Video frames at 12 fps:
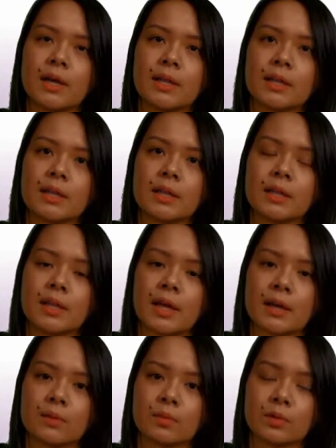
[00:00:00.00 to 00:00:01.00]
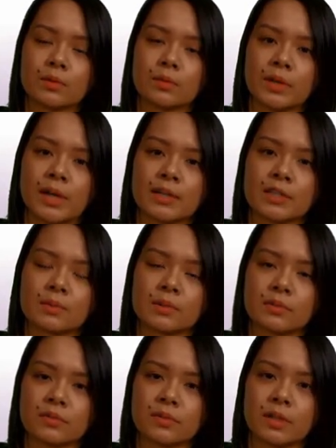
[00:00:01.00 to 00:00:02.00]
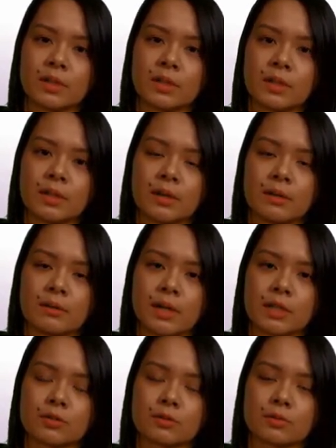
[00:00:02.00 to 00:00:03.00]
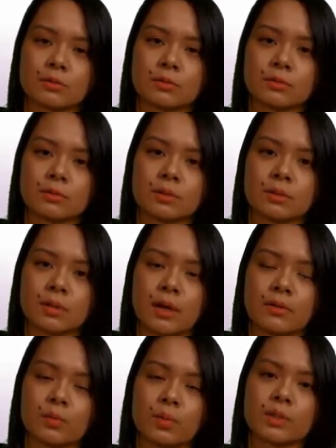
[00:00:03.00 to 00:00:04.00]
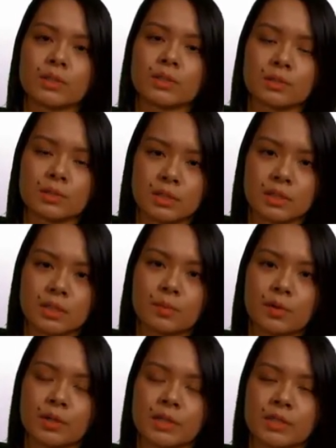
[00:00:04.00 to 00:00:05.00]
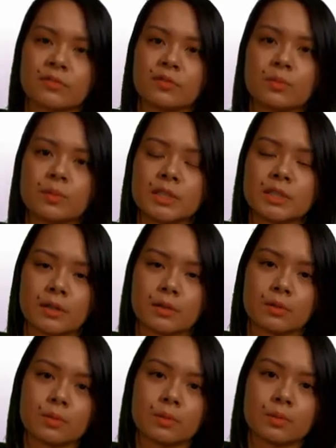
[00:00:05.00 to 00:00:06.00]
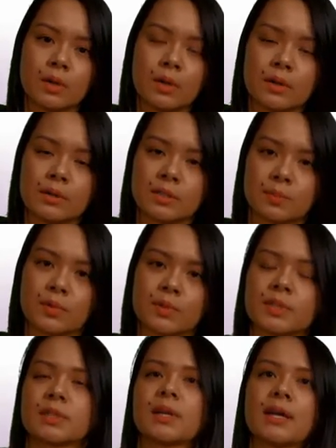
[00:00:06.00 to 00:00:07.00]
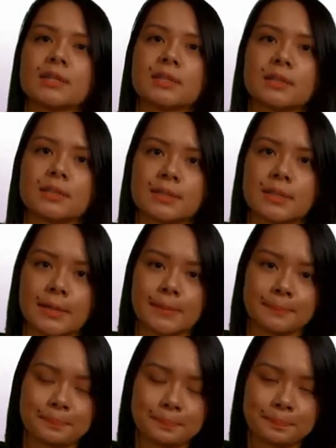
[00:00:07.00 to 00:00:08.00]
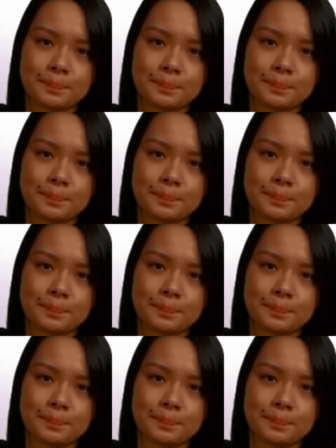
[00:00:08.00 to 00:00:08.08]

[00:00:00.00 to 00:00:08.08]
and then that will react with the natural kind of water solution in the body to form a gel deposit under the skin.